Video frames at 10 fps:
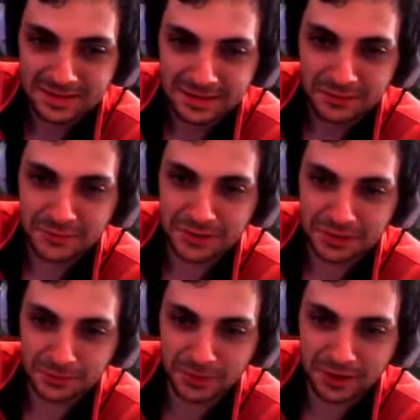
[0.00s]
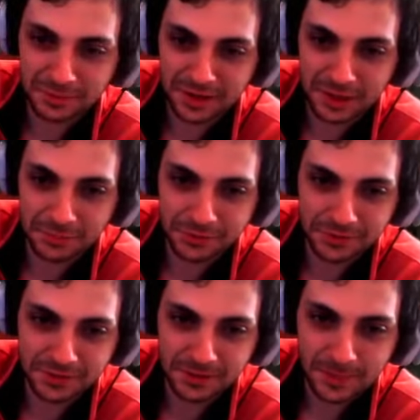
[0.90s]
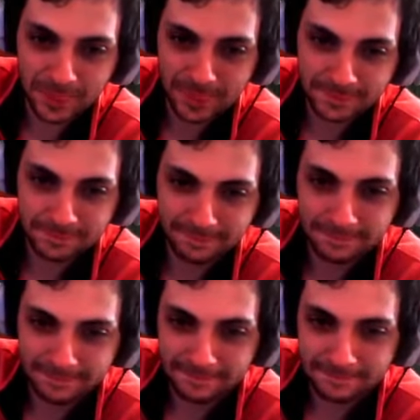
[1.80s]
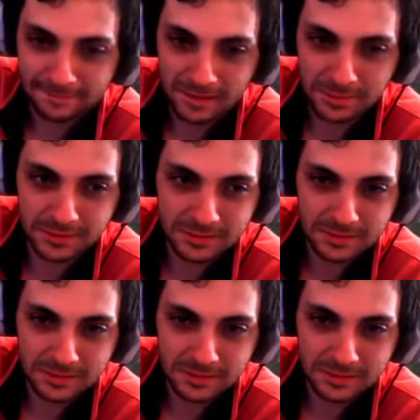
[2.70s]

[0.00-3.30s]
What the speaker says: Fuck it, we'll let him get a couple hooks in. Come on.